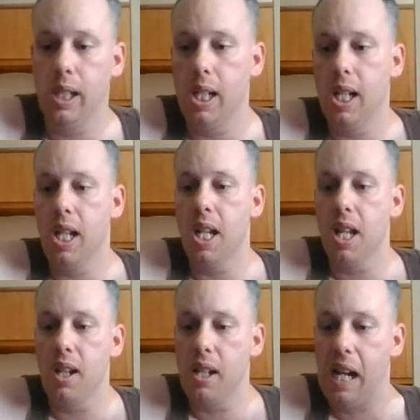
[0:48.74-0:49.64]

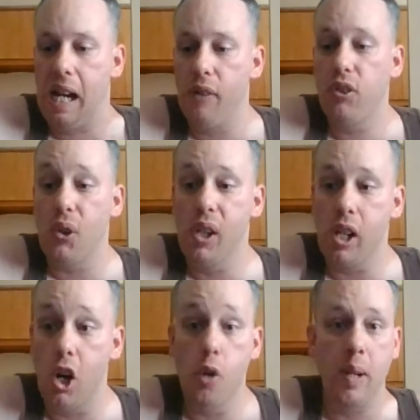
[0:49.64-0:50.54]
And I was
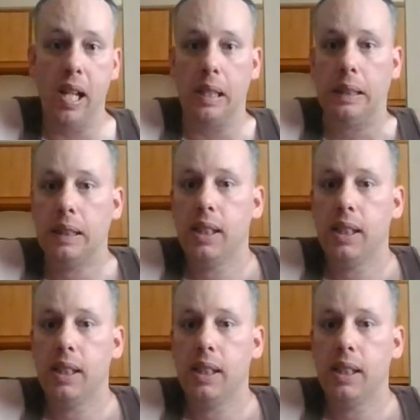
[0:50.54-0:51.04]
like, oh man,